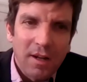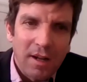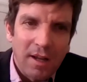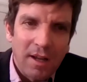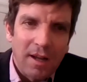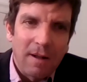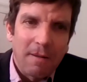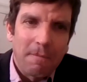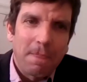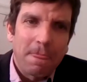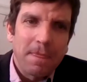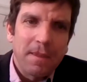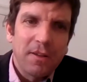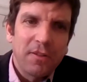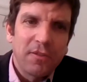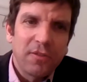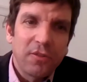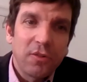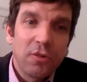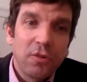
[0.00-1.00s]
Um,
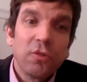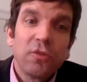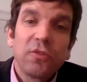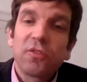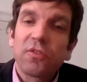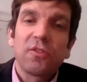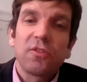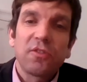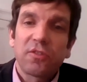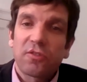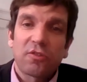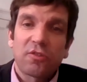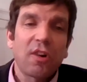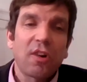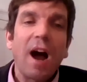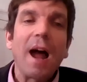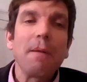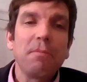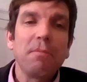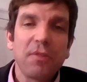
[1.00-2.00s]
is used to
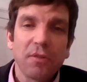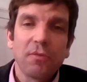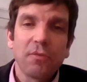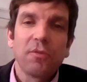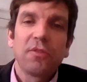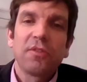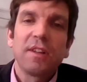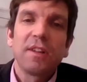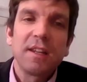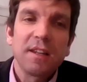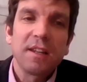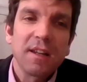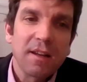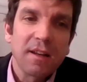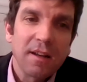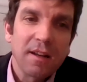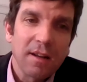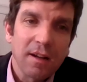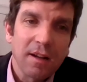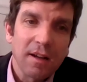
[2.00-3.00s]
describe the
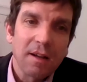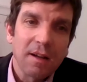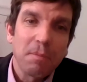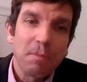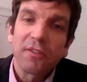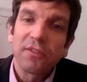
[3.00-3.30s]
Ruthenian uh,